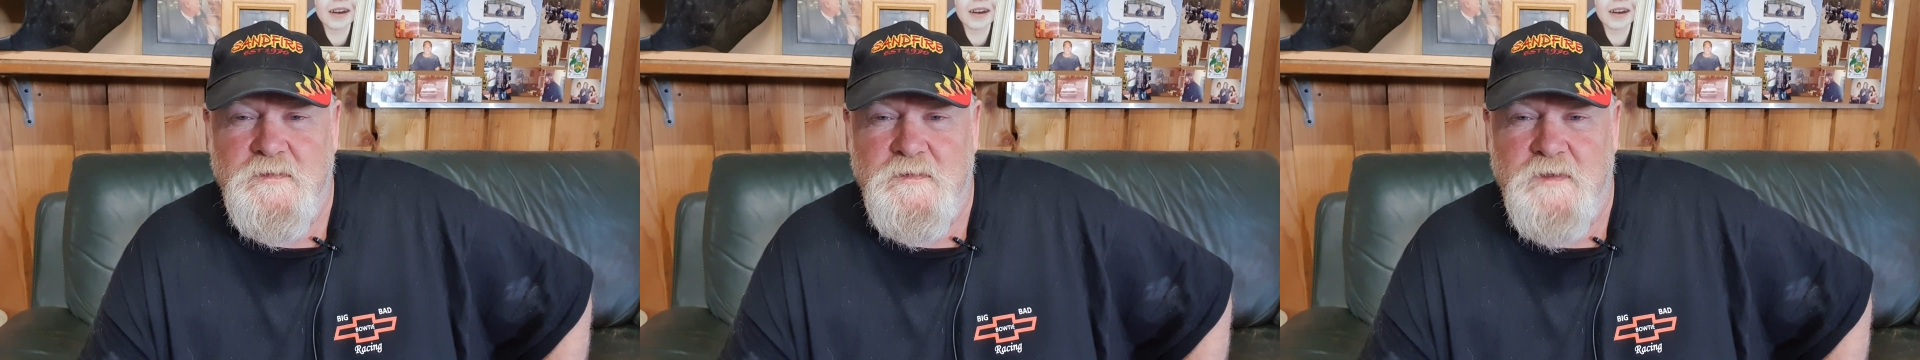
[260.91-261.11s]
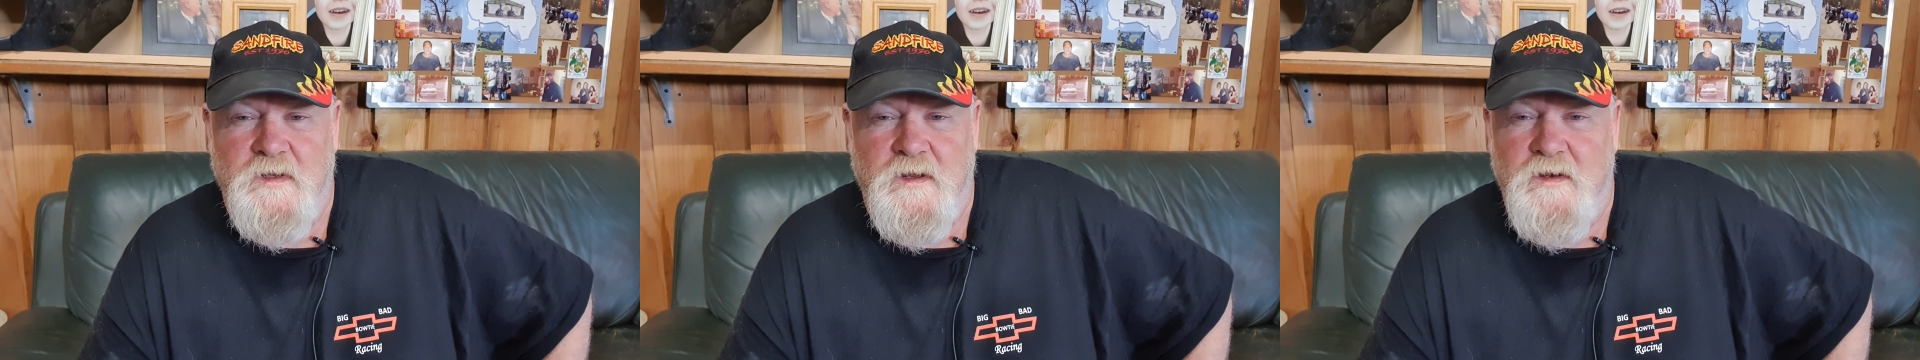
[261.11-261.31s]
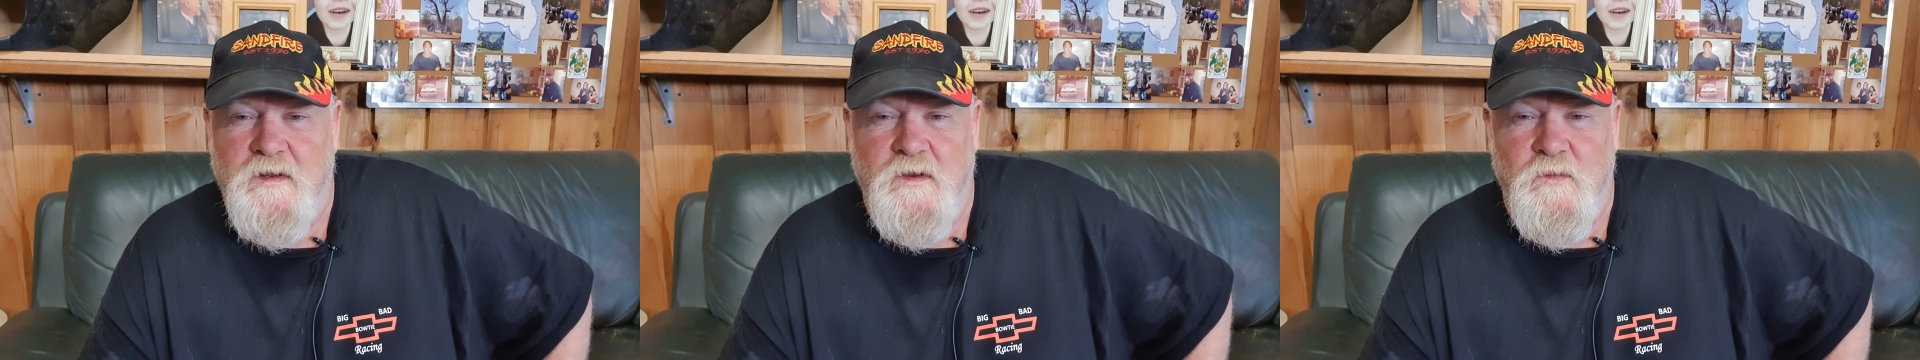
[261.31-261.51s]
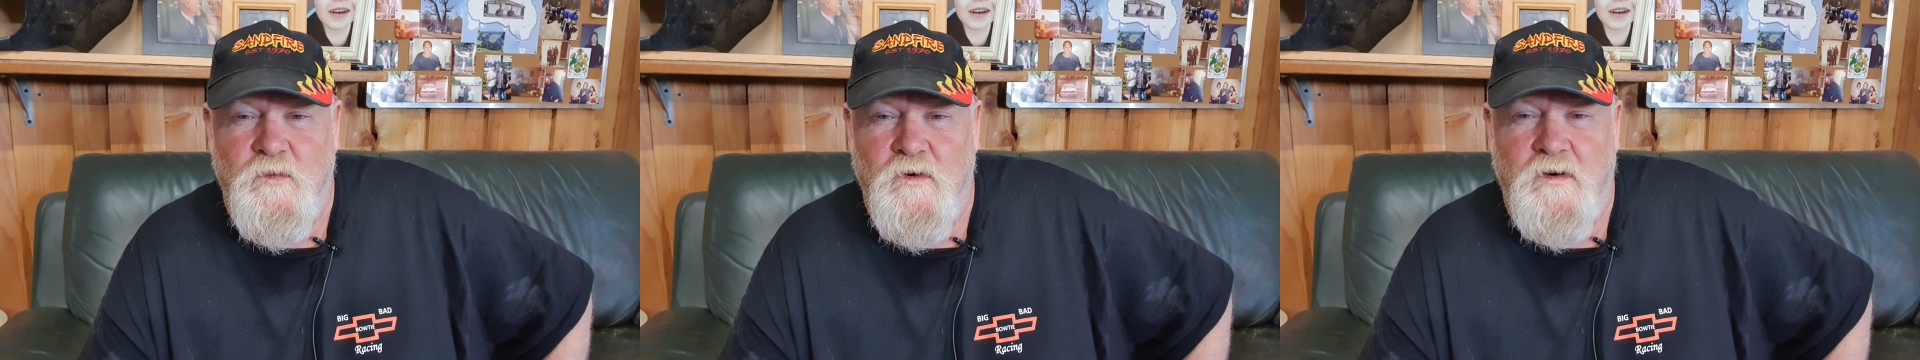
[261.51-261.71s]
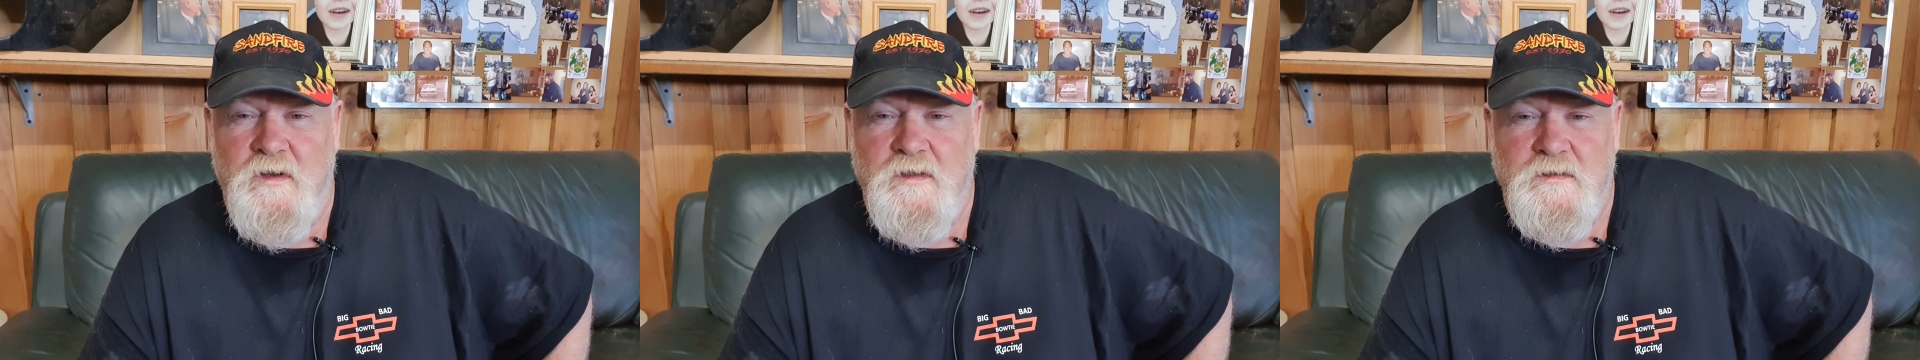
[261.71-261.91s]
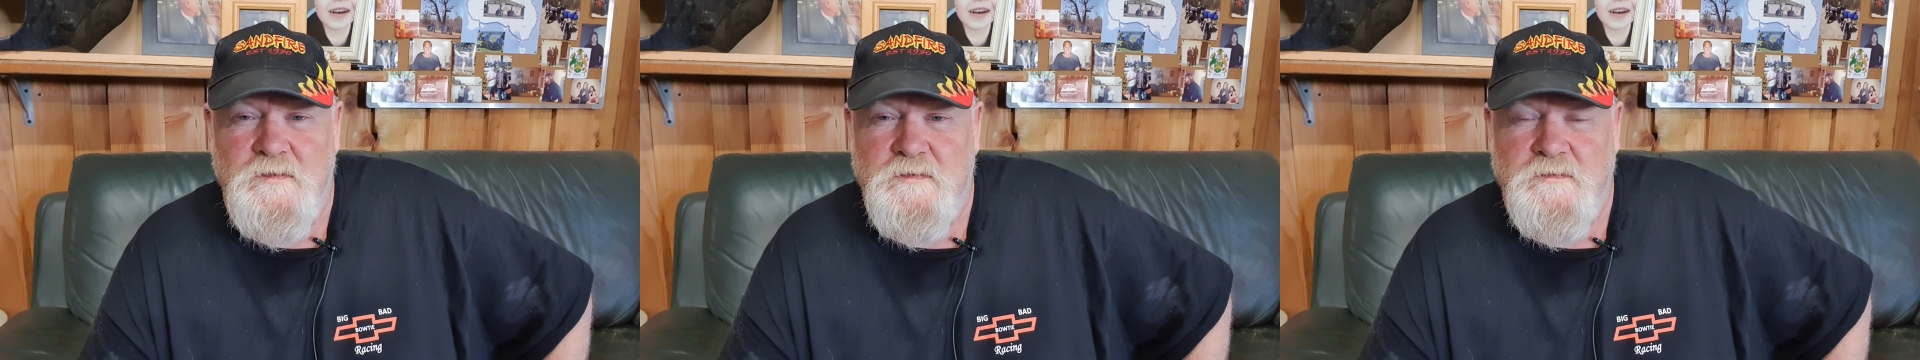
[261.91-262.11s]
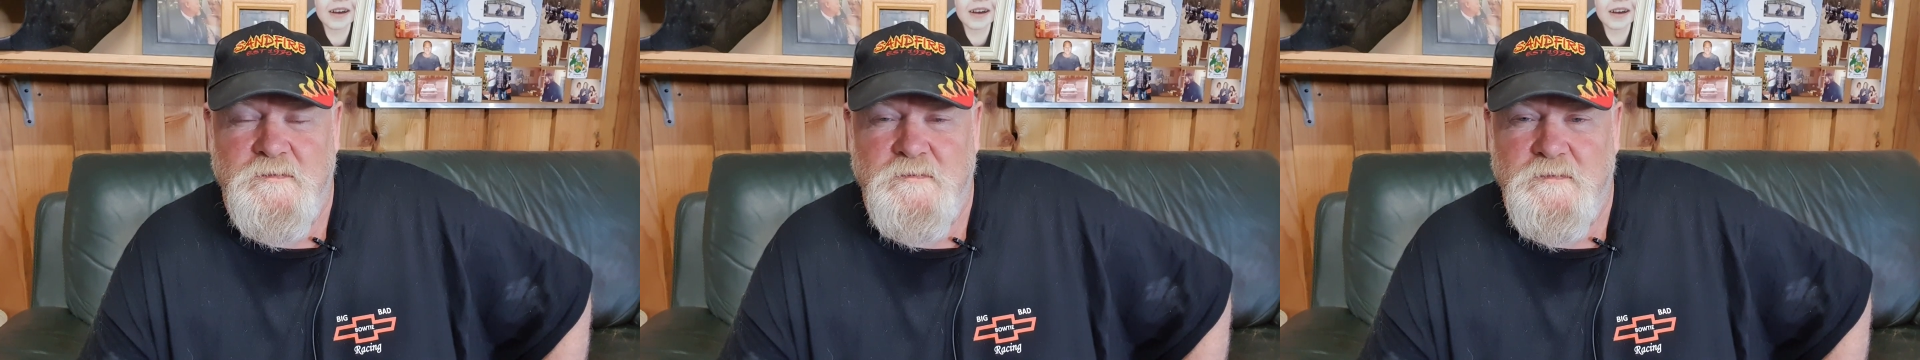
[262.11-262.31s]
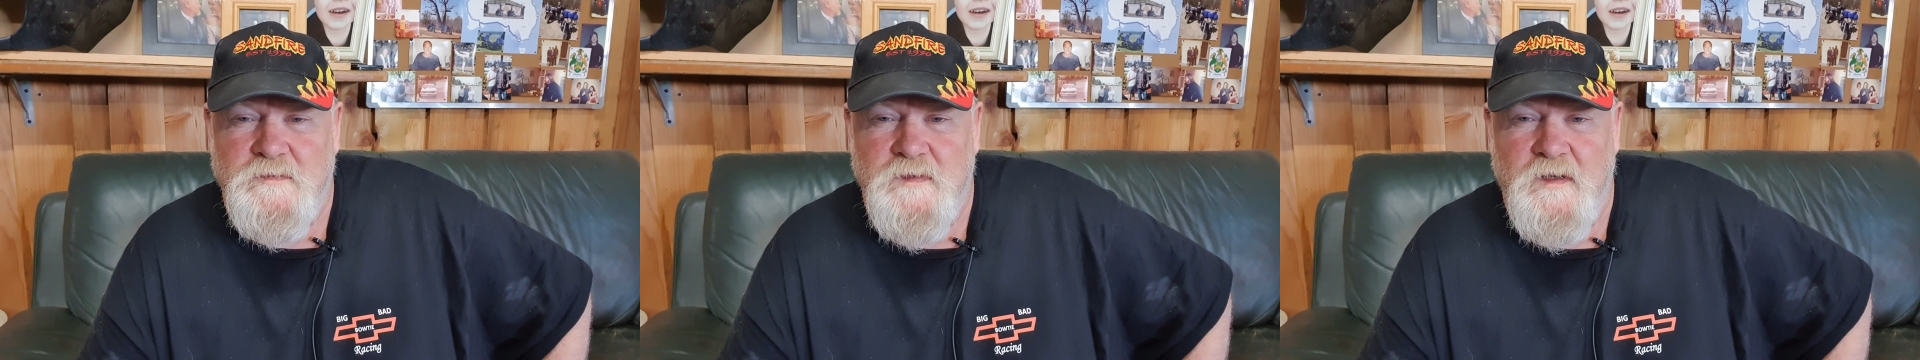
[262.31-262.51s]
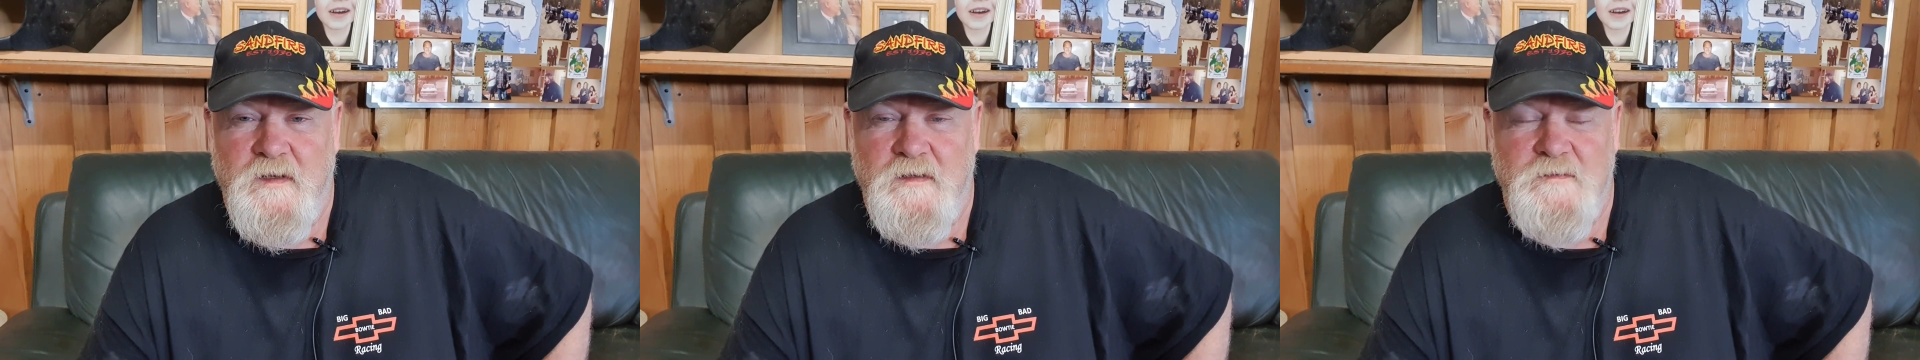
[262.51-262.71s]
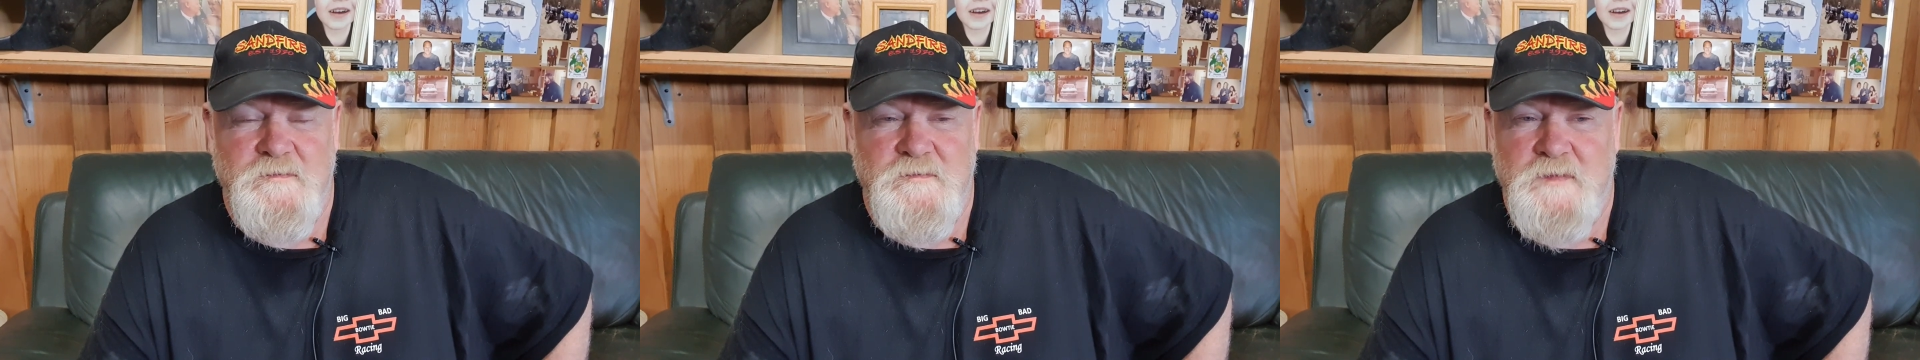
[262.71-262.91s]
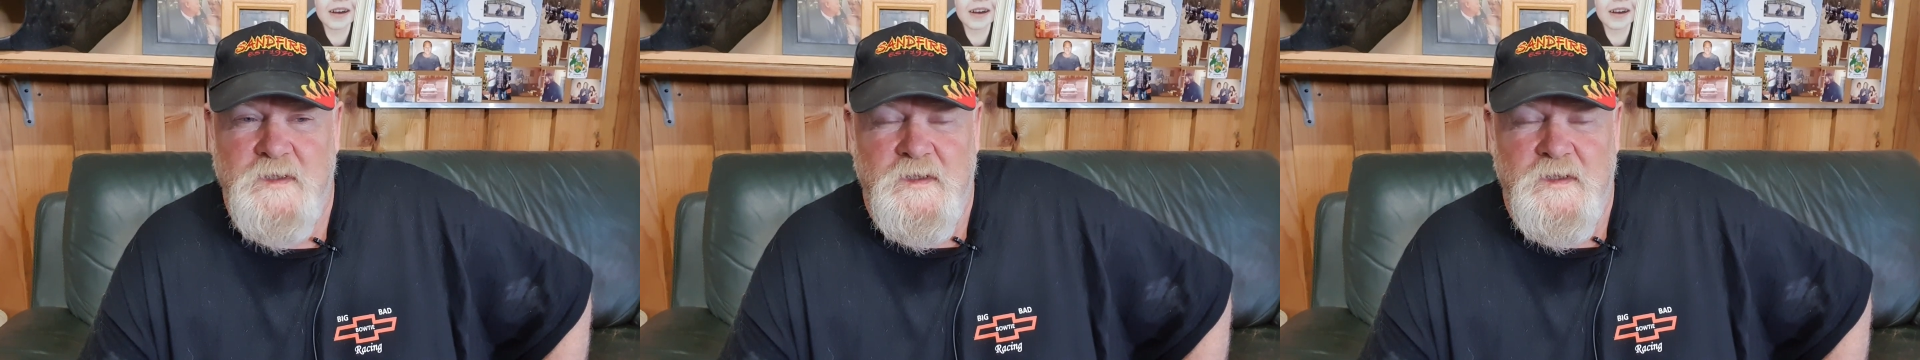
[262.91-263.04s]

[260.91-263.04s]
I don't know why, and